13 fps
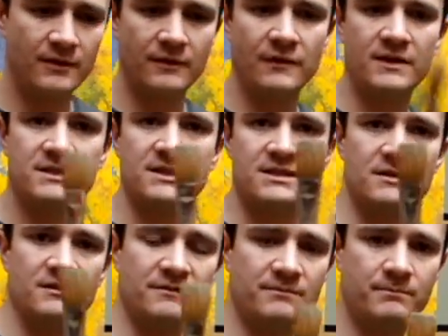This is
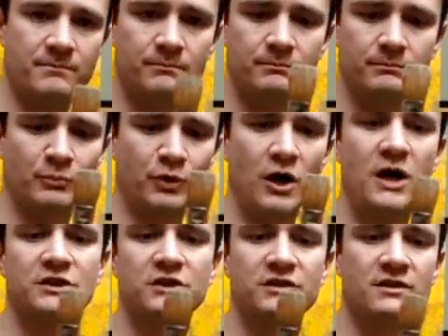a
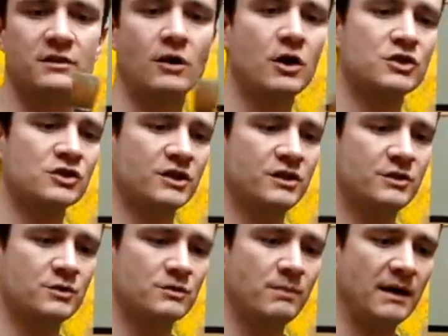brush largely
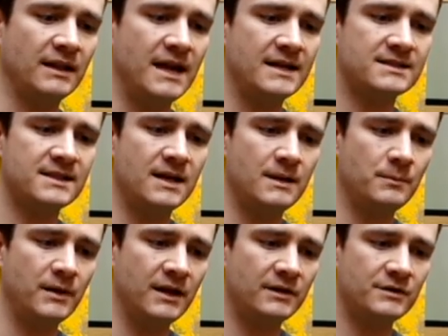used by landscape
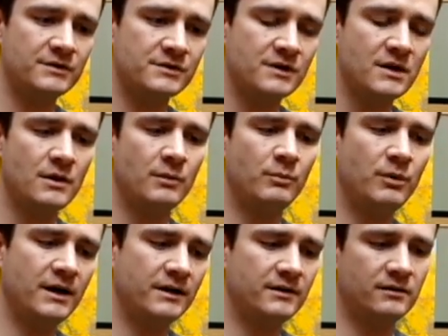painters,
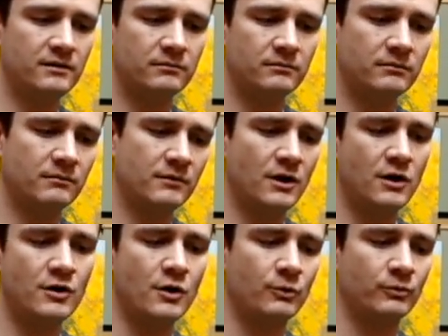but there
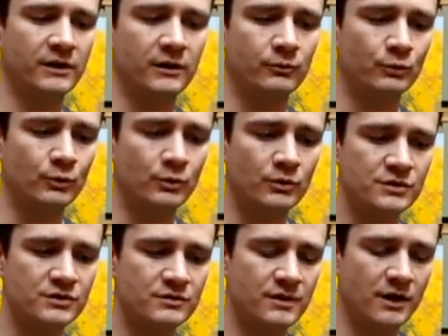are no real
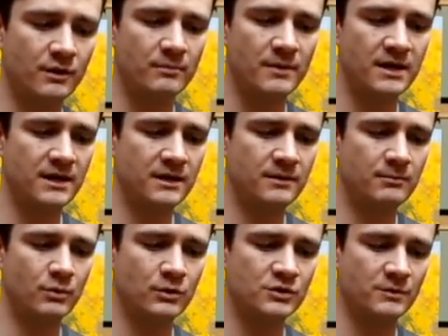rules. There are many
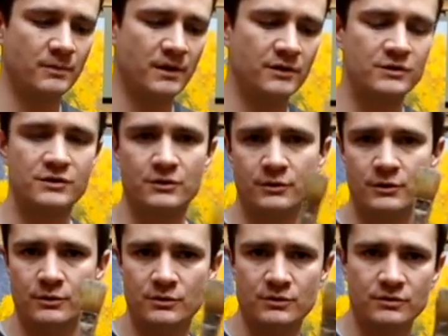portrait painters who
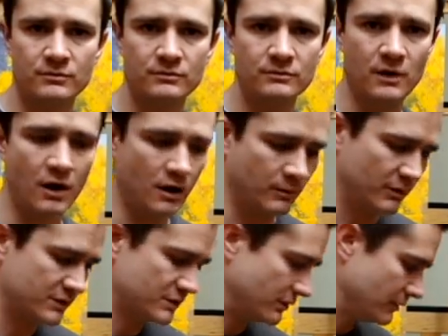use hog
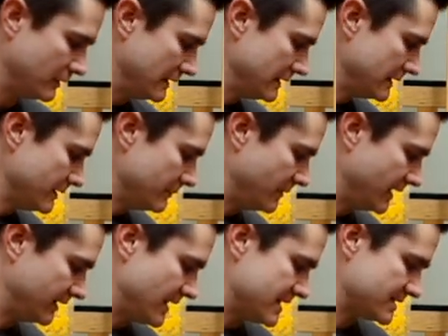bristle,
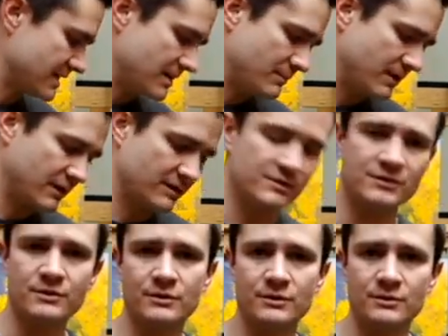many landscape painters
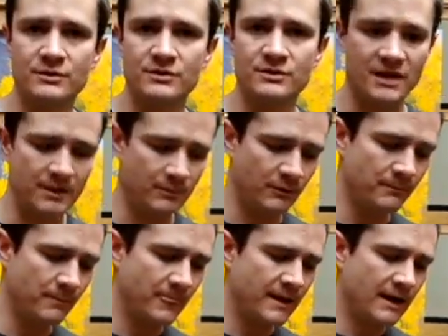who use
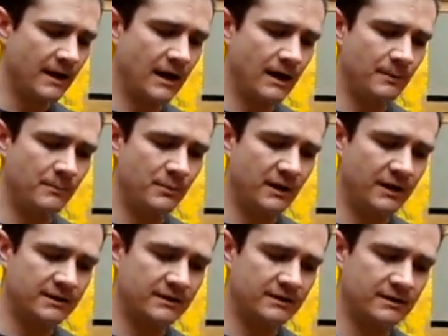sable.
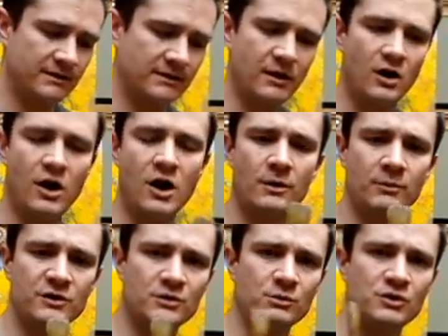But a hog
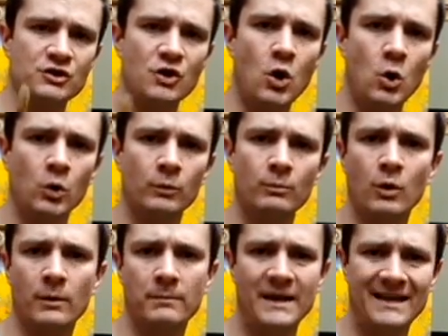bristle will just hold
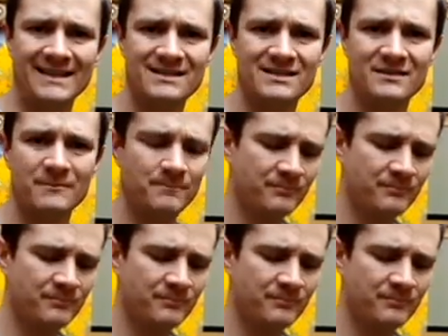more paint